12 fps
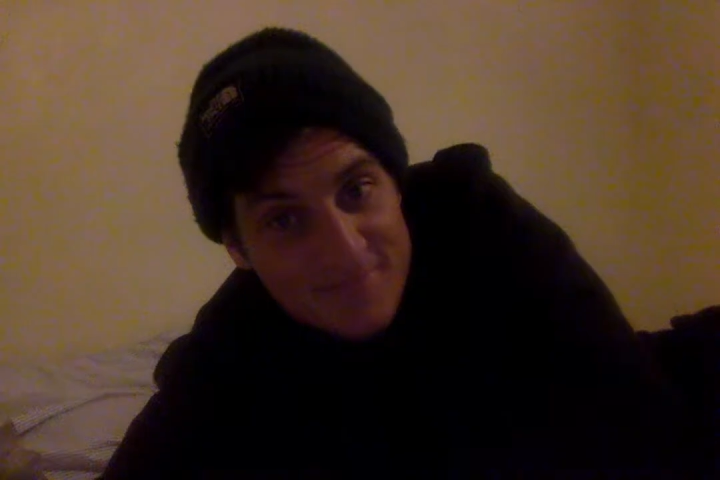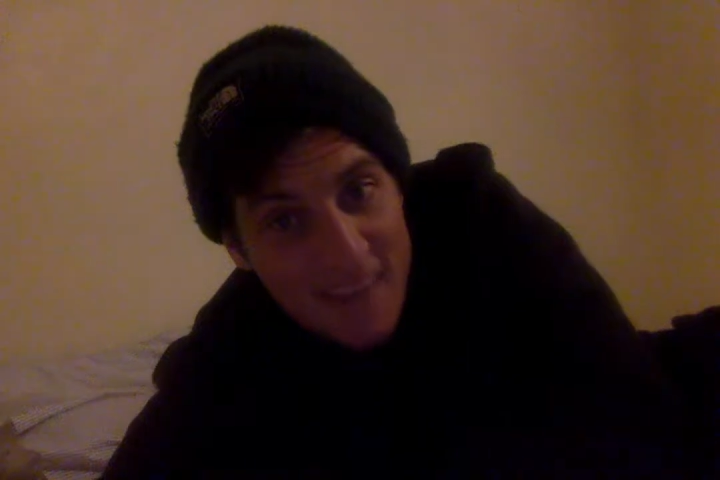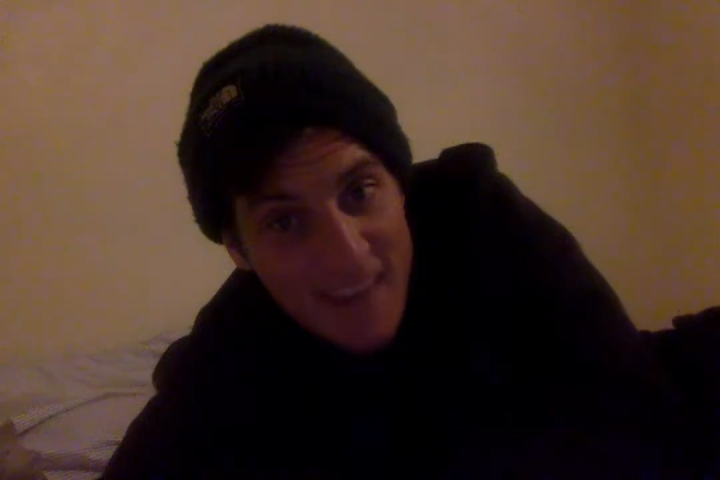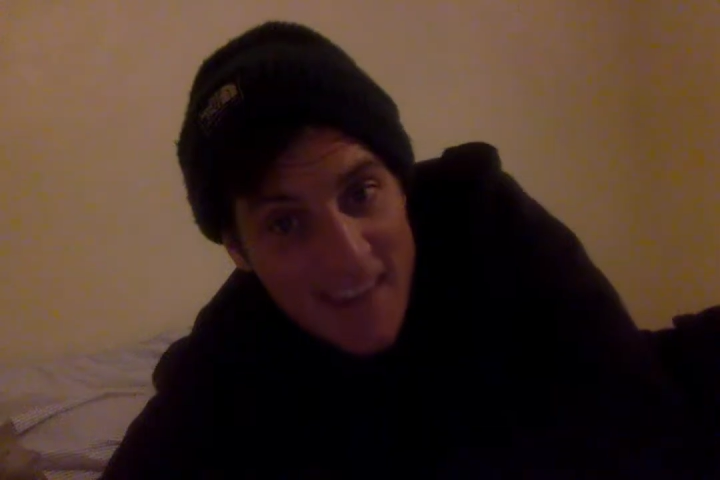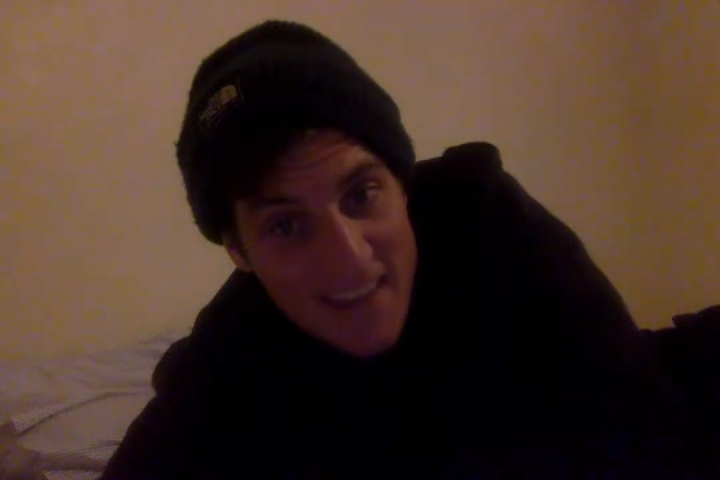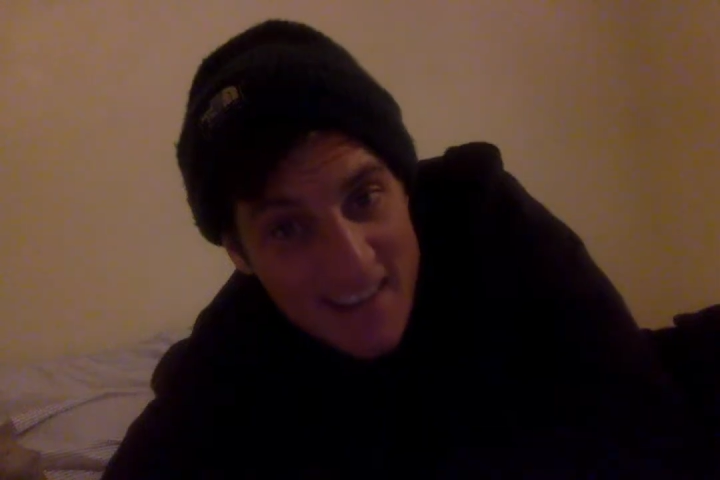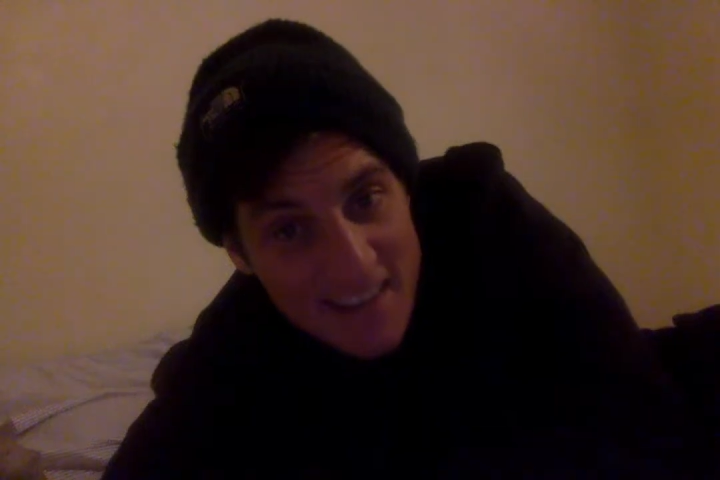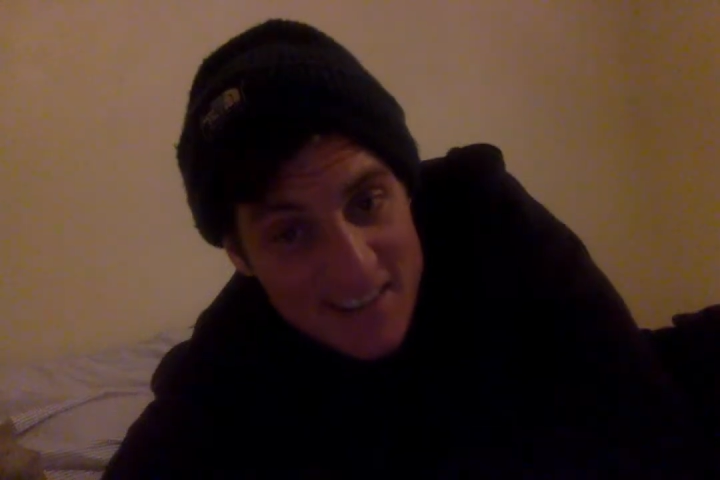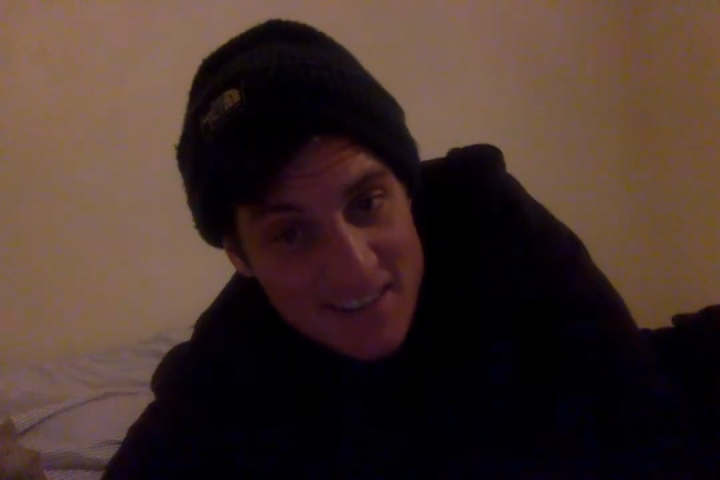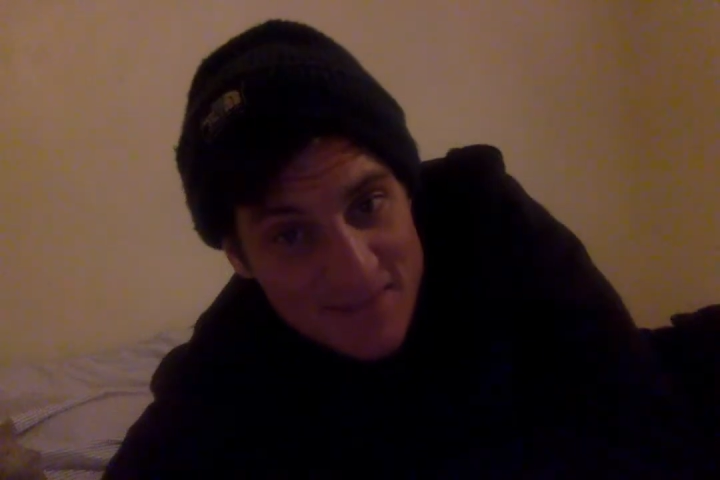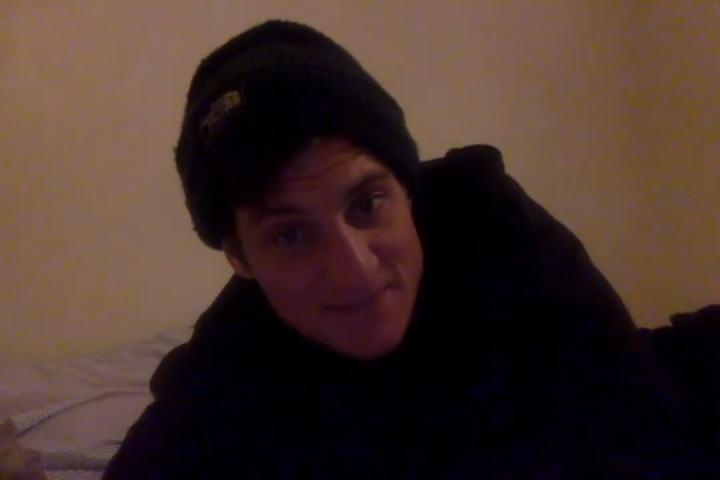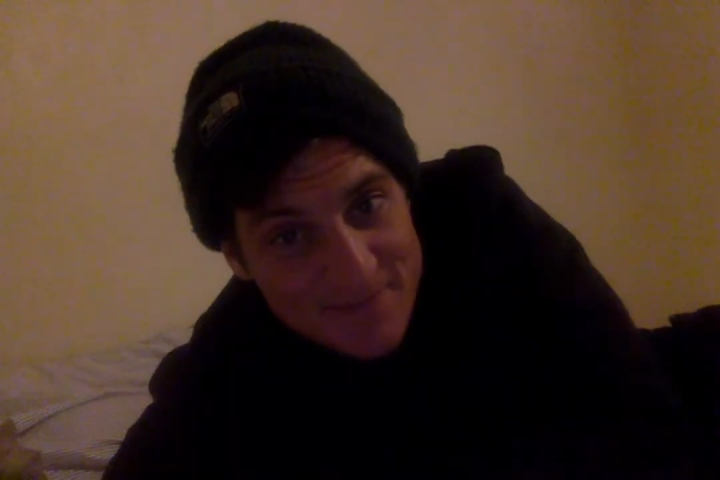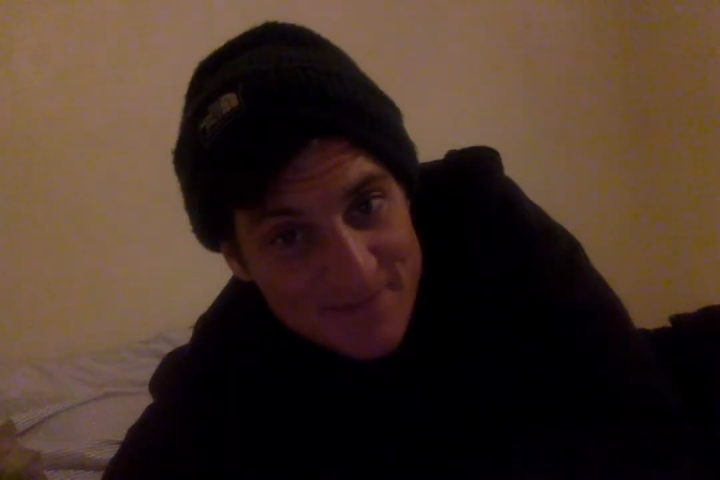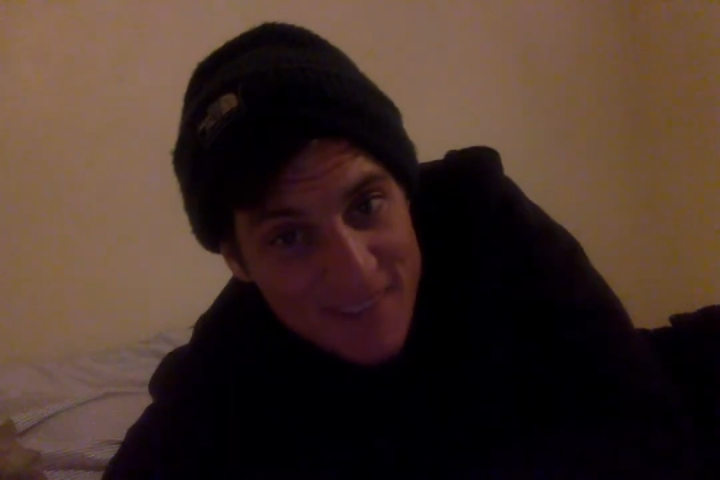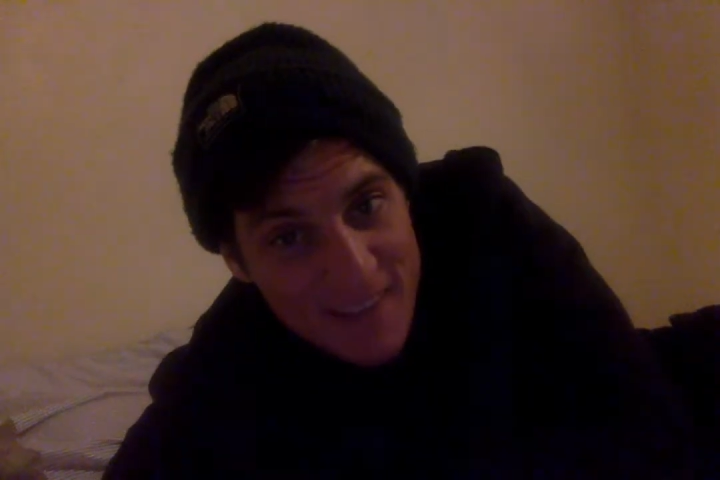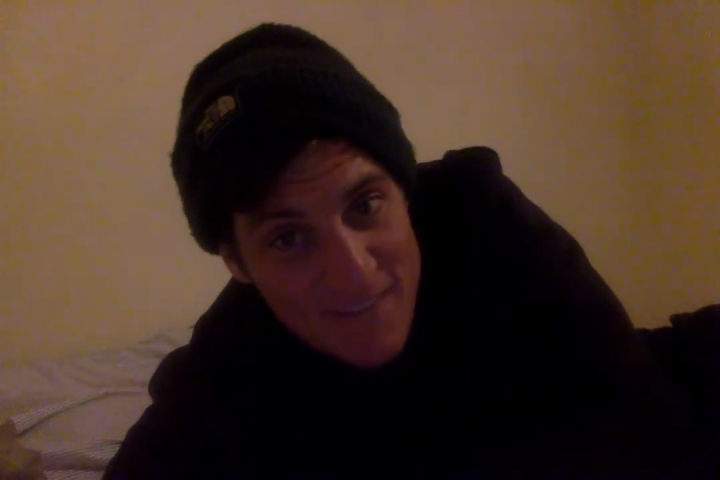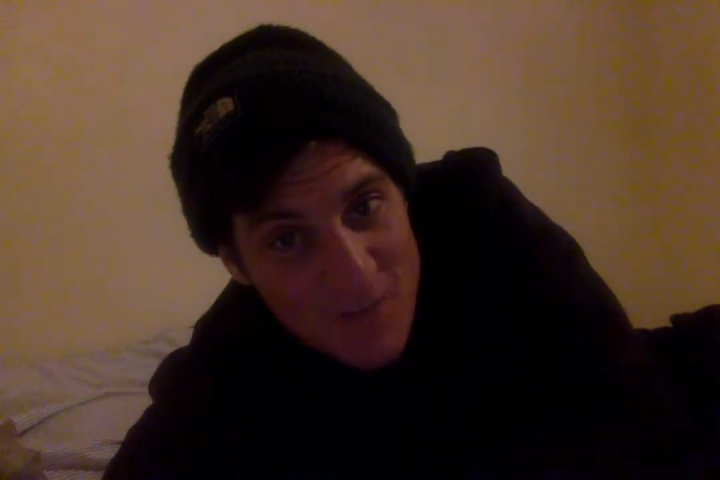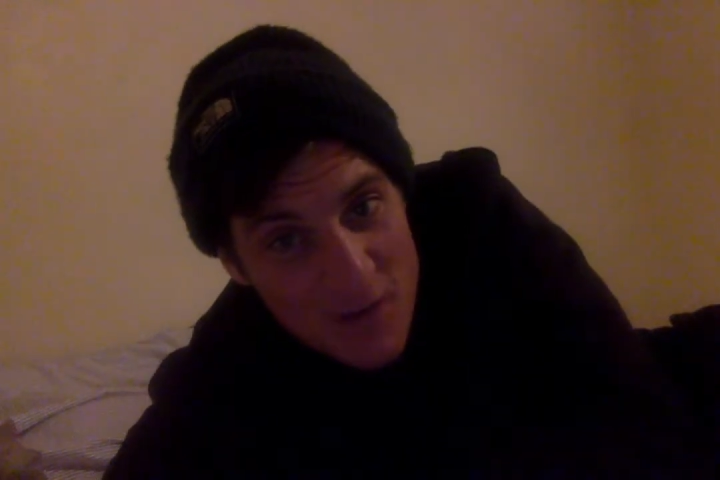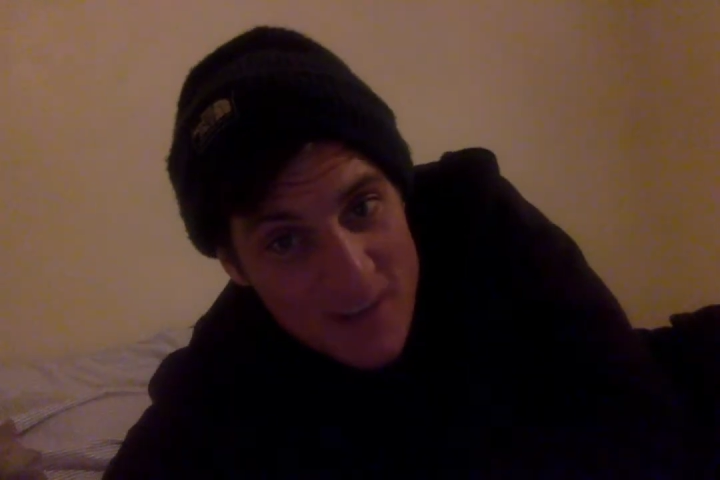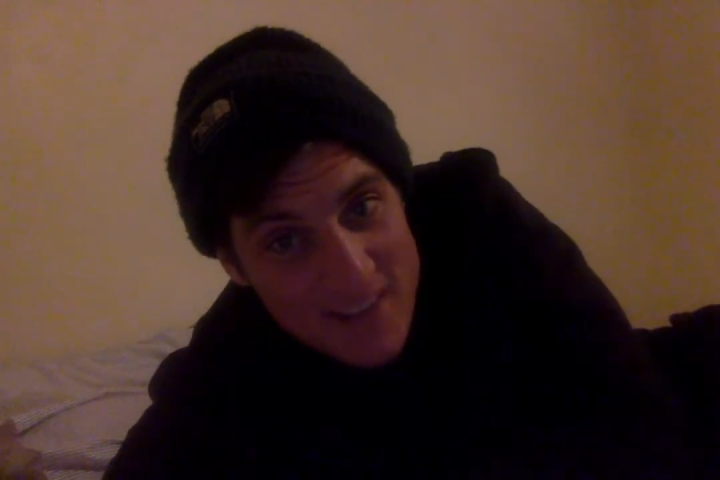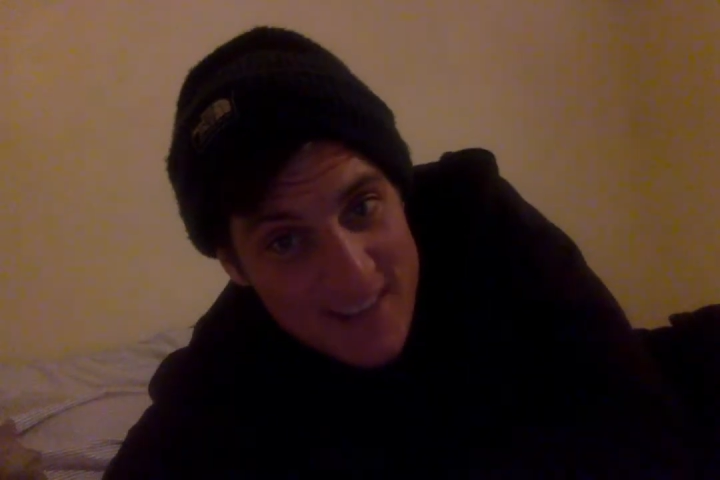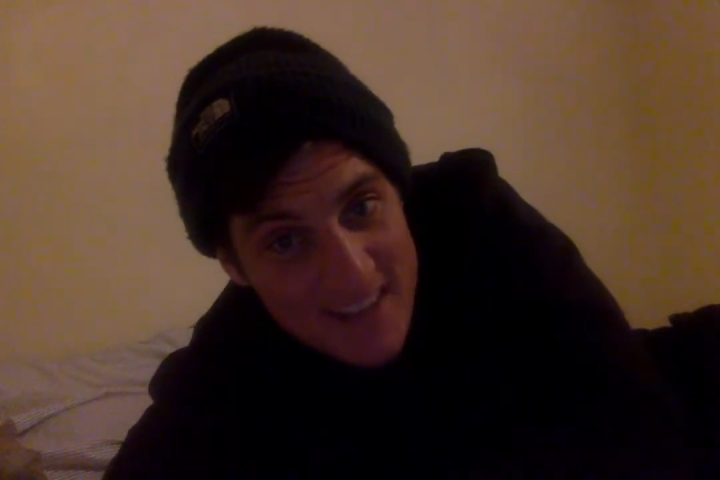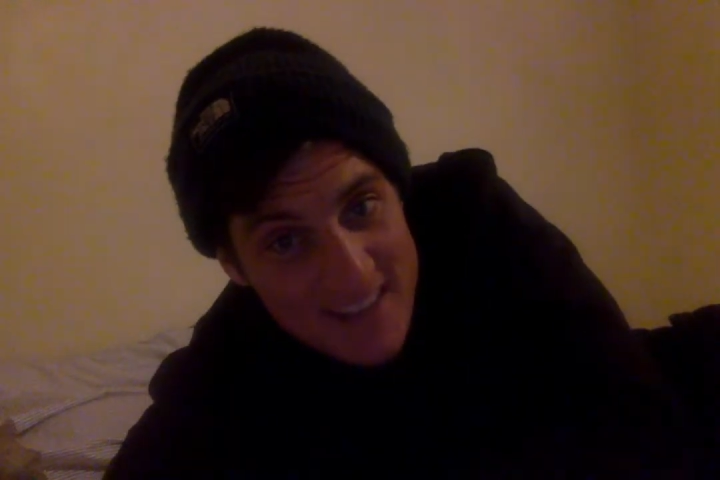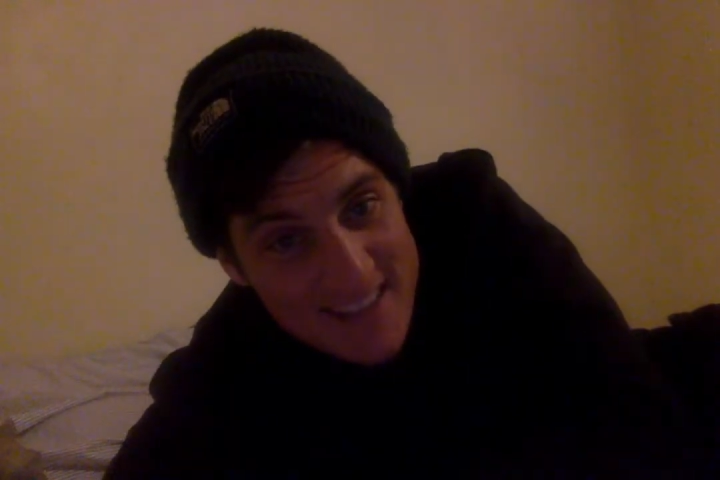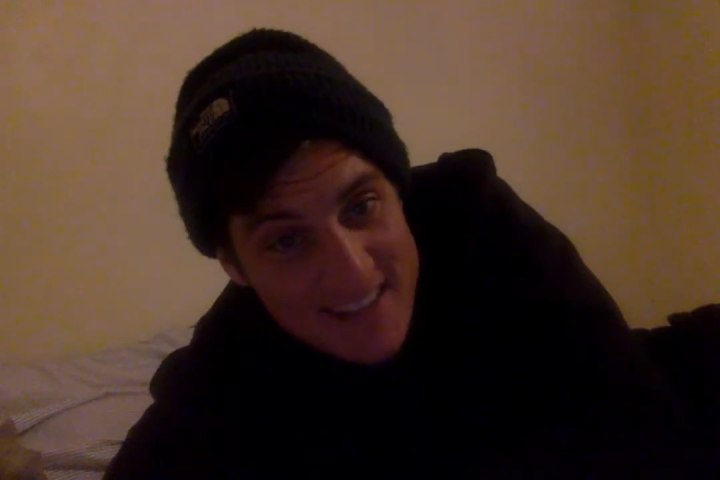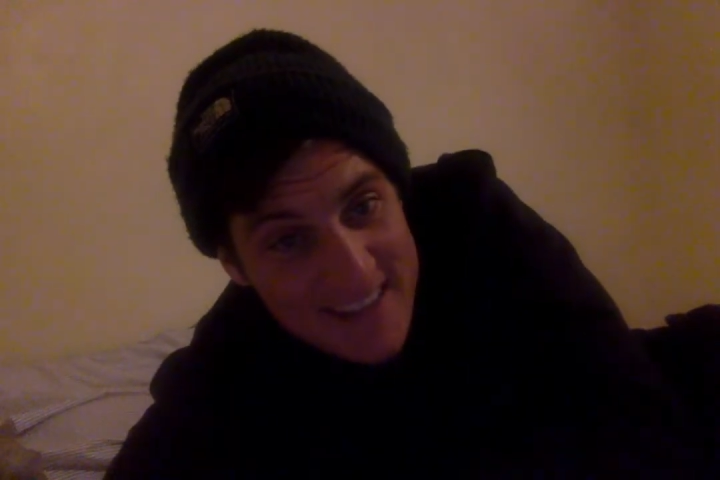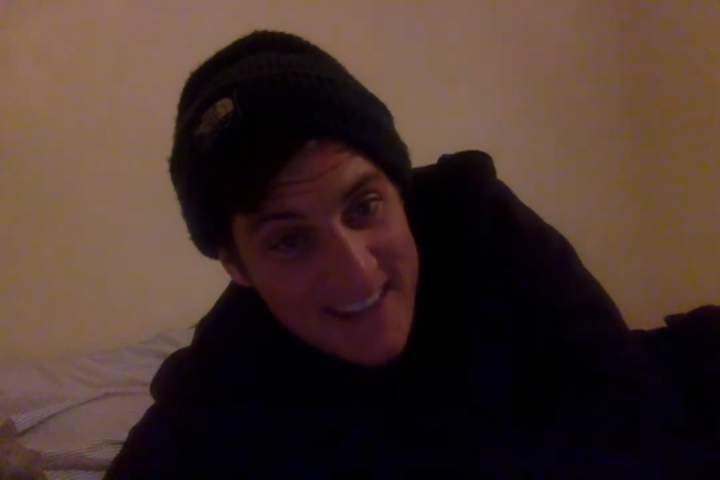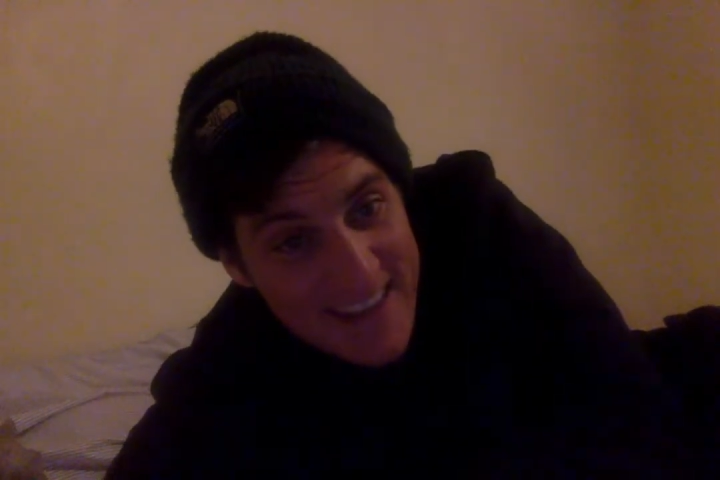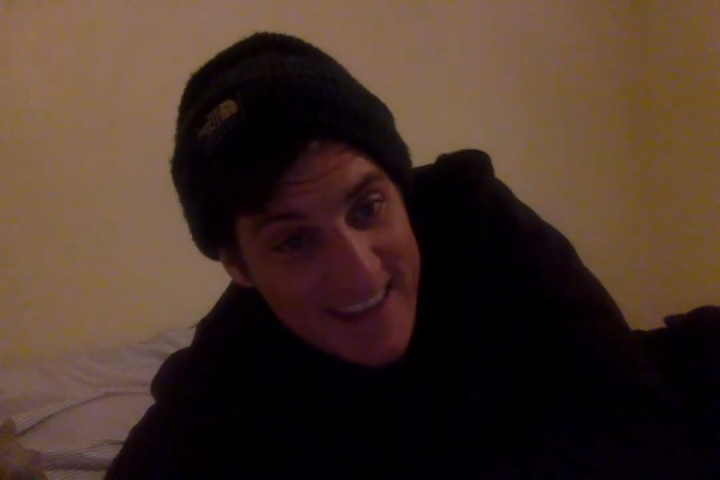Hey there, guys. Day 46